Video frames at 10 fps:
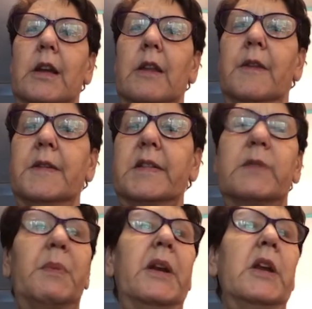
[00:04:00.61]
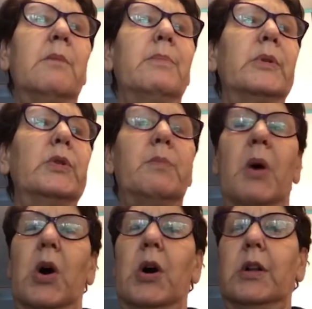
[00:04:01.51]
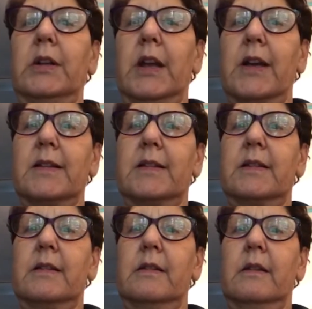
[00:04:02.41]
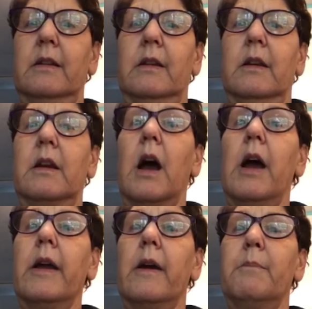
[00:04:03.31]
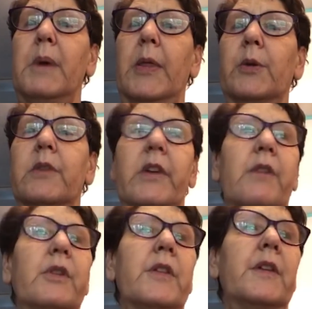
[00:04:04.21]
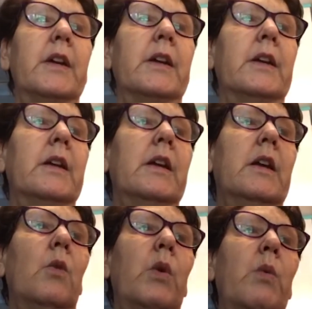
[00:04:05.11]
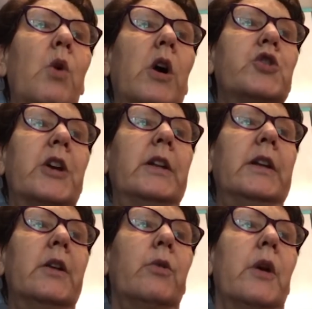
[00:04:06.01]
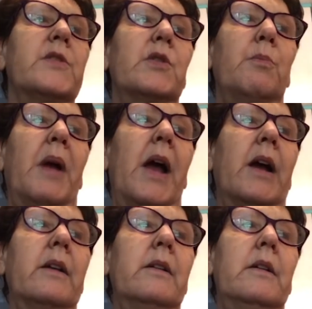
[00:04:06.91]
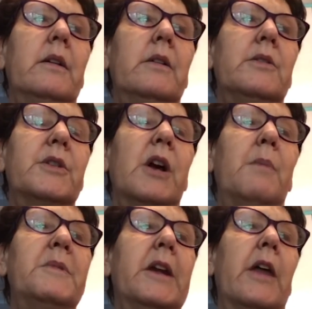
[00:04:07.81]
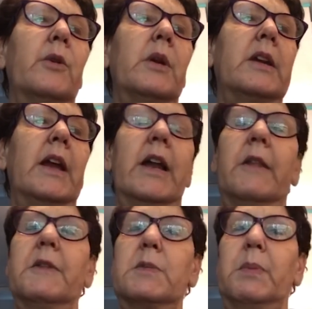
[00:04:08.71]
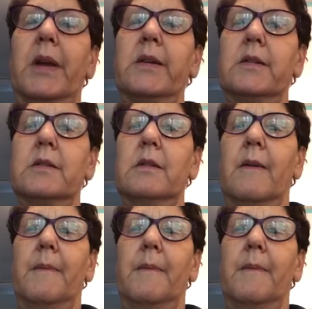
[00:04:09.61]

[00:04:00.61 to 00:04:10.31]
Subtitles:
this spinning blue ball, yes. Gaia, mother of everything, we walk gently across your back to come together again in this place,